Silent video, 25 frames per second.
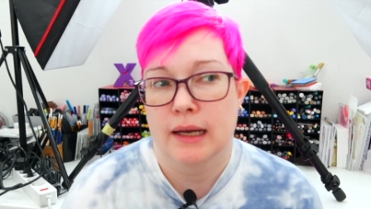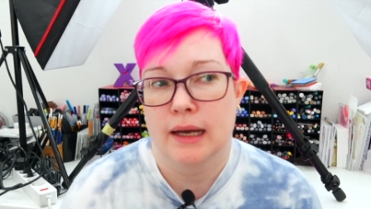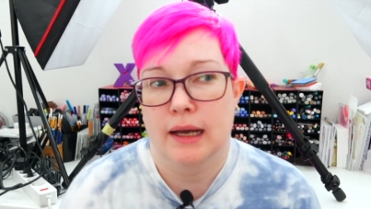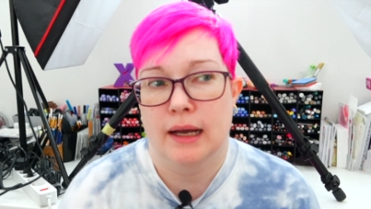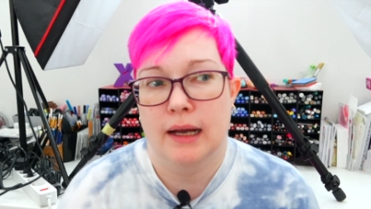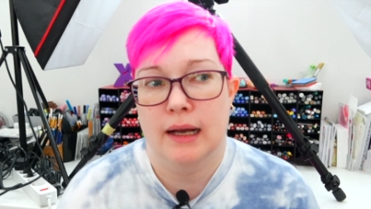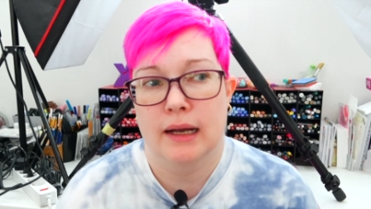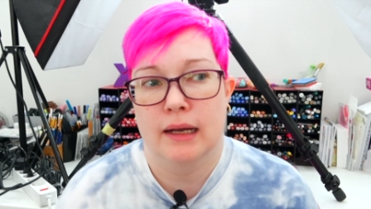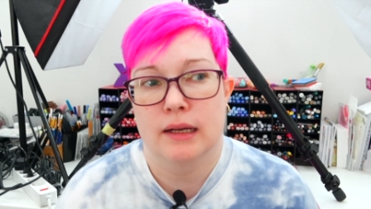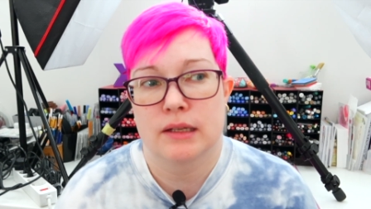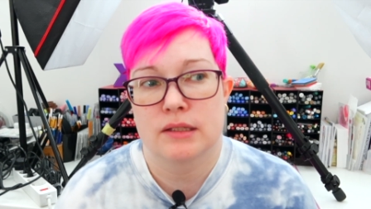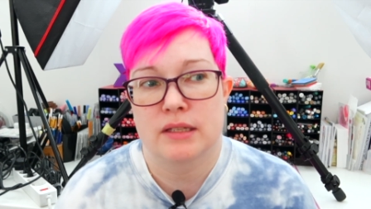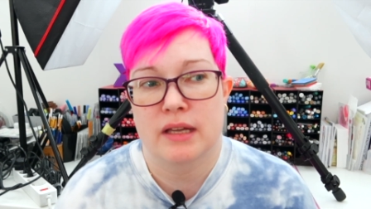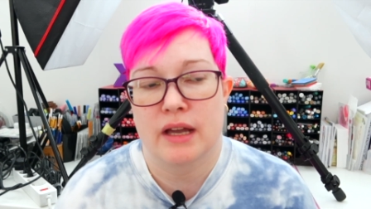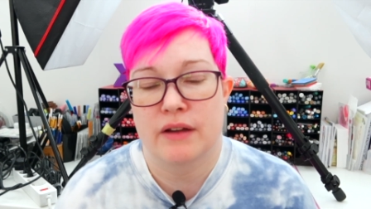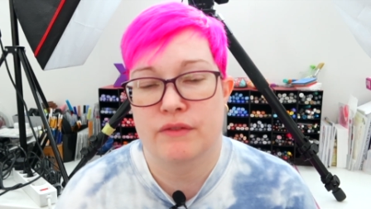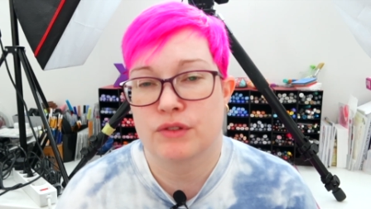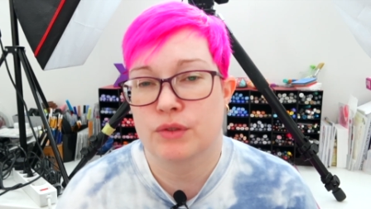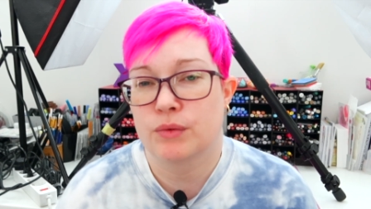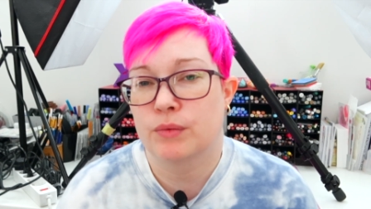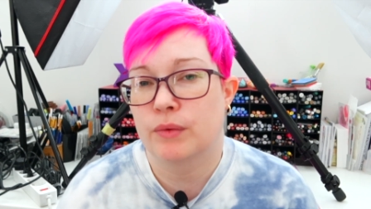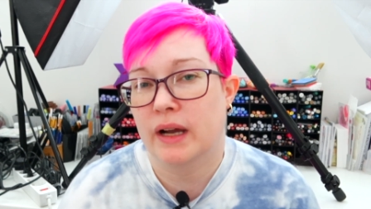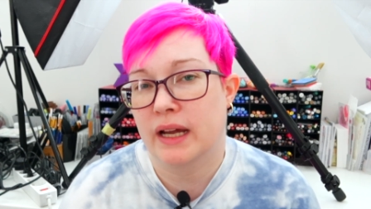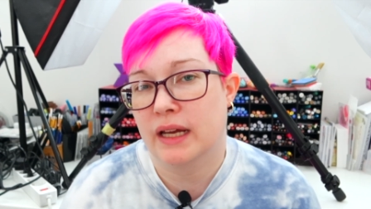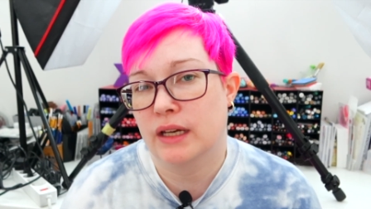Uh, so I have
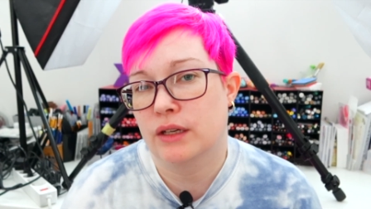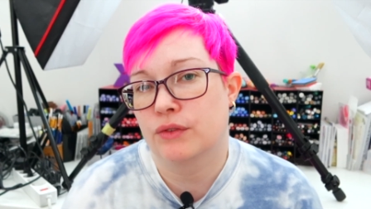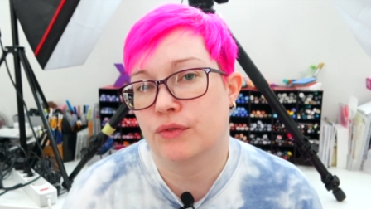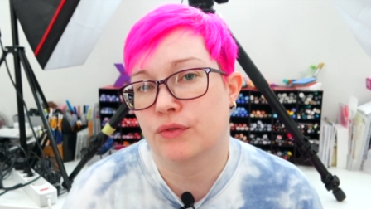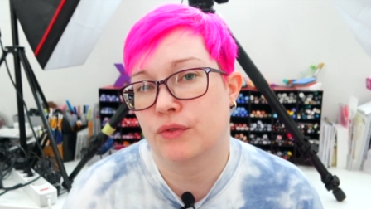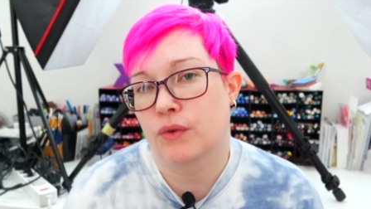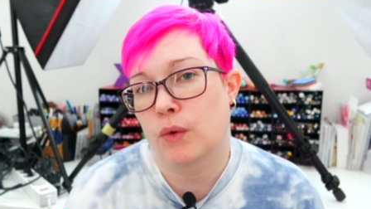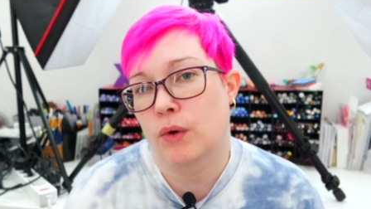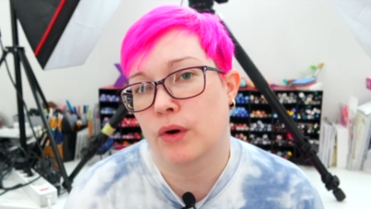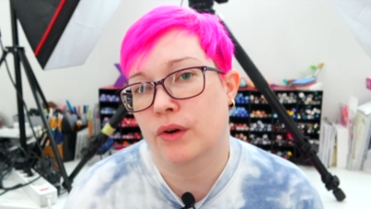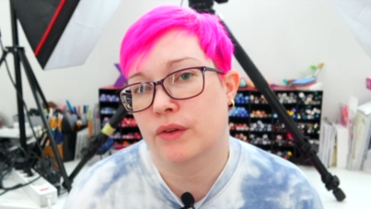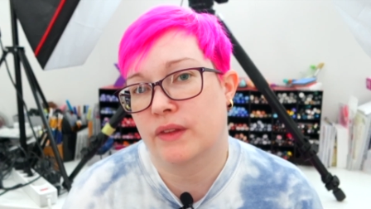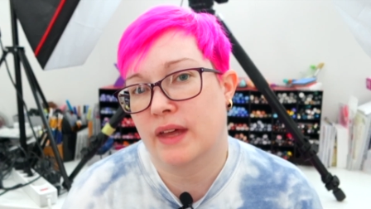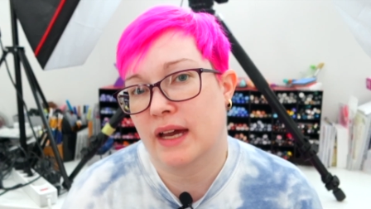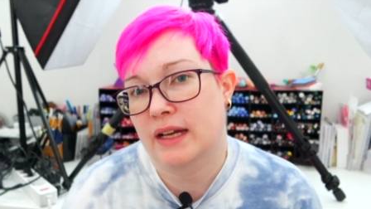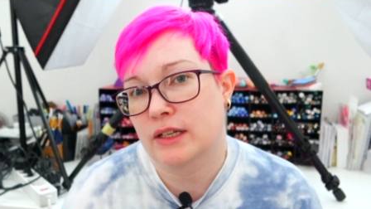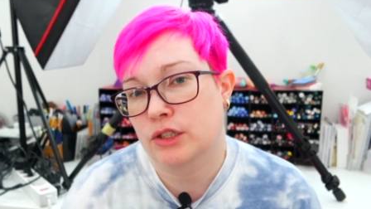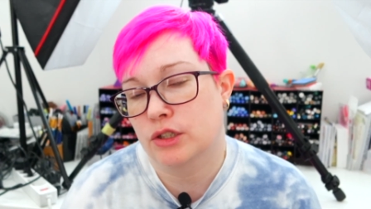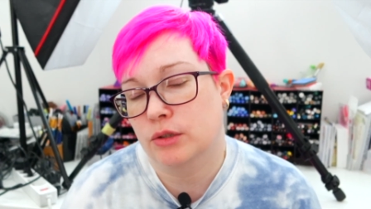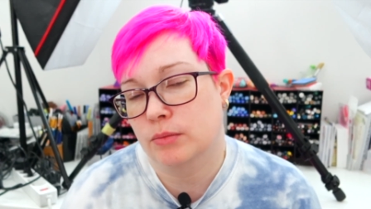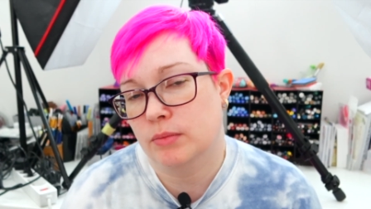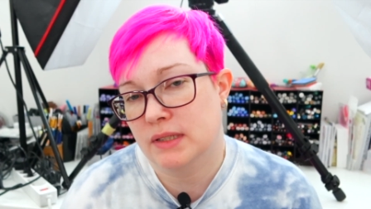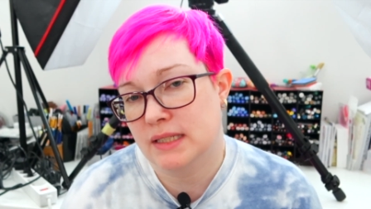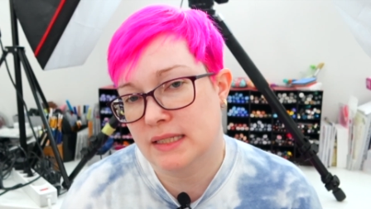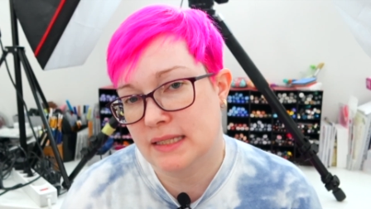to wait for that
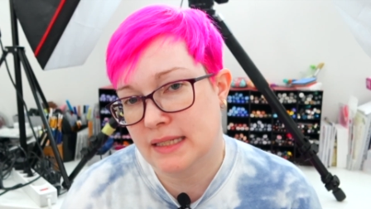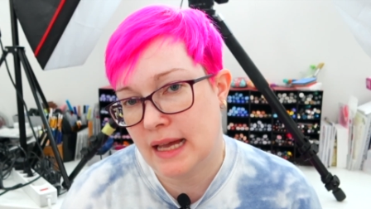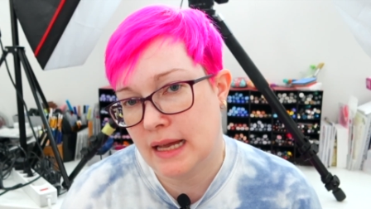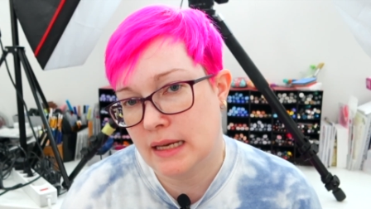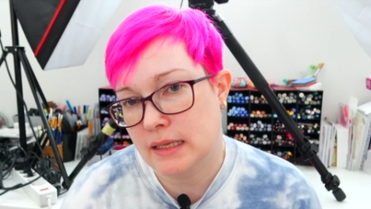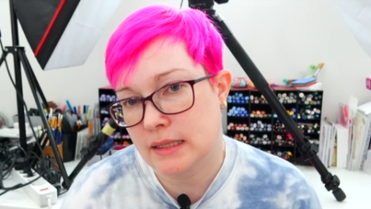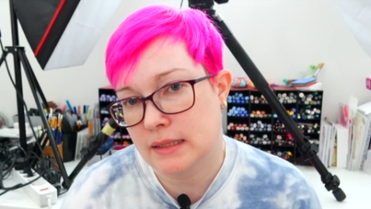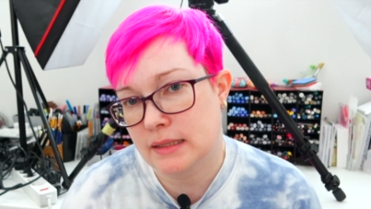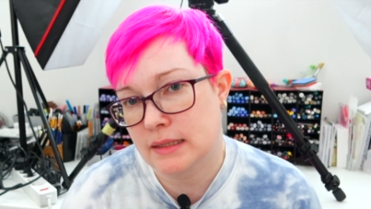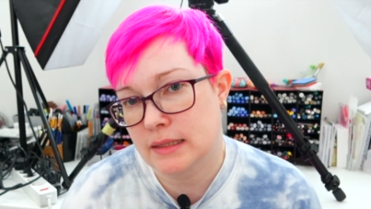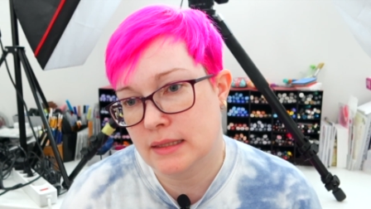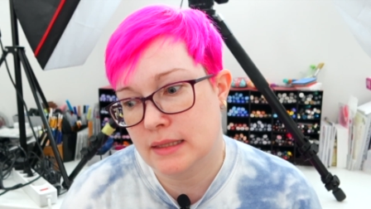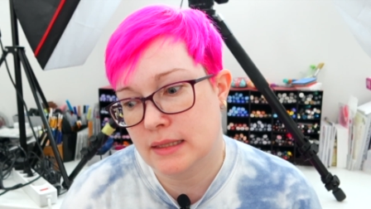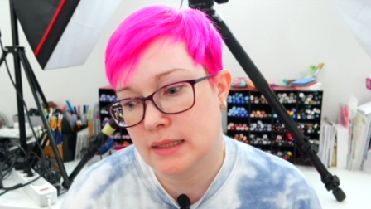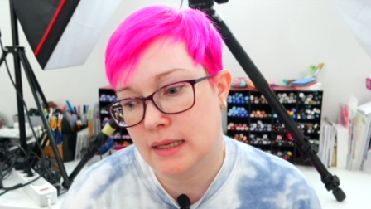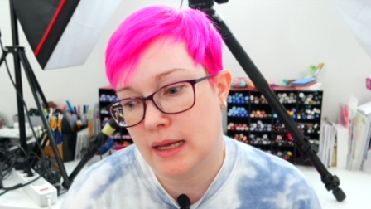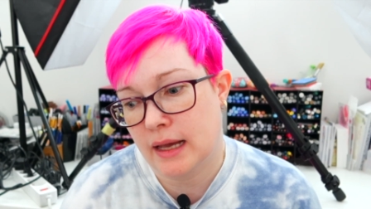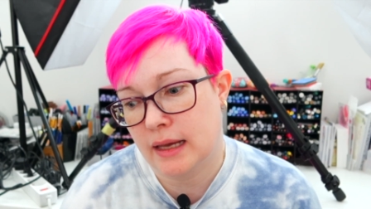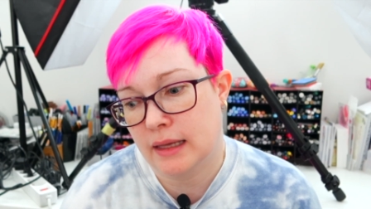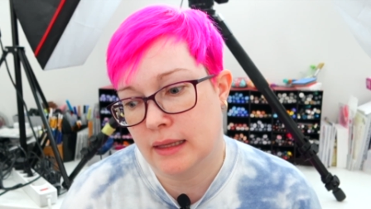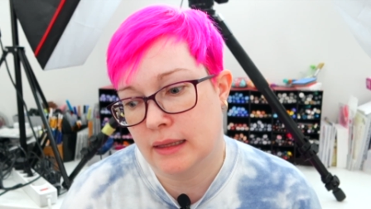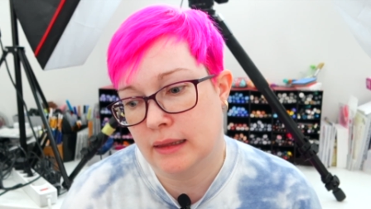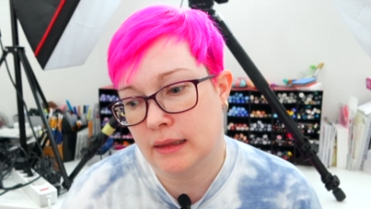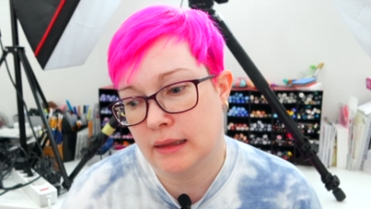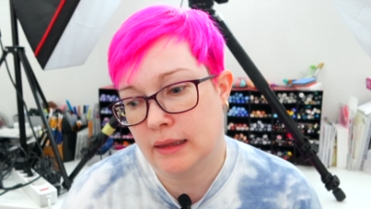to be sent
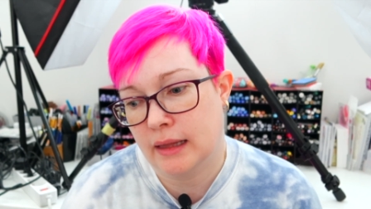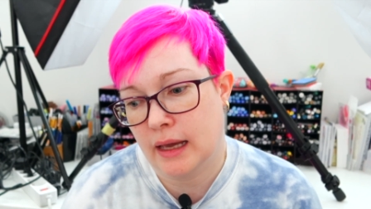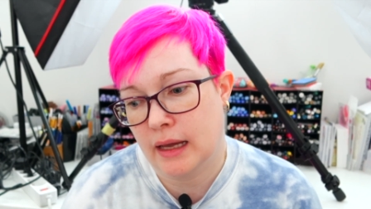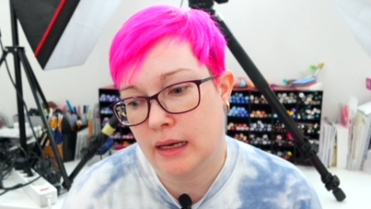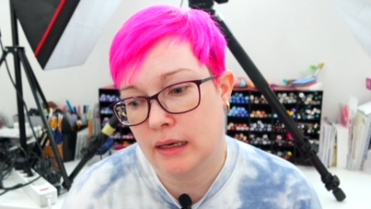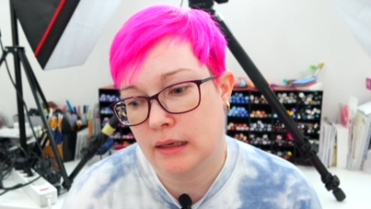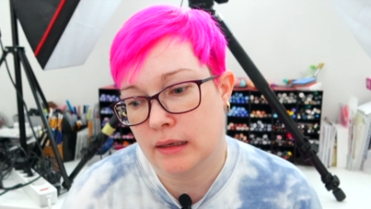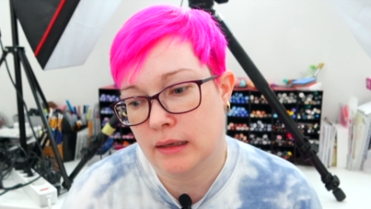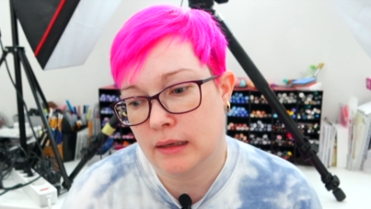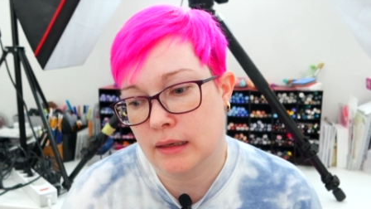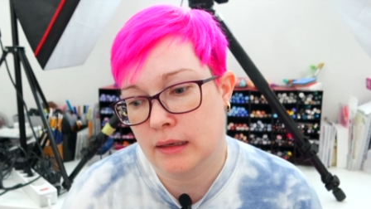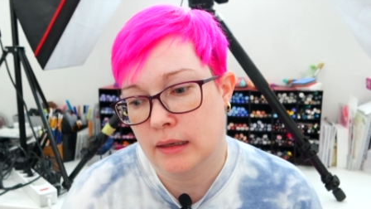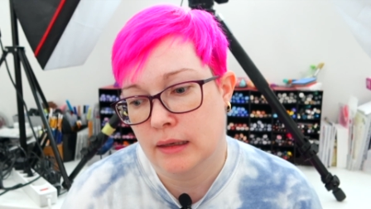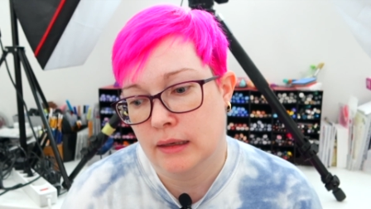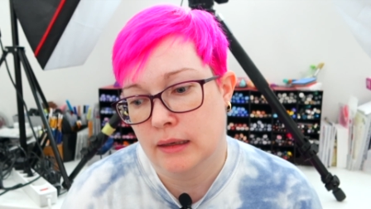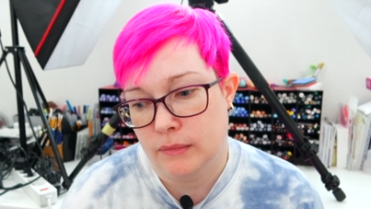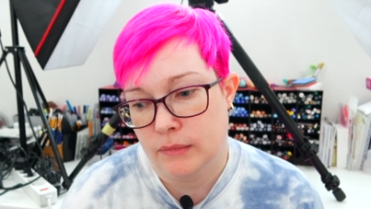and then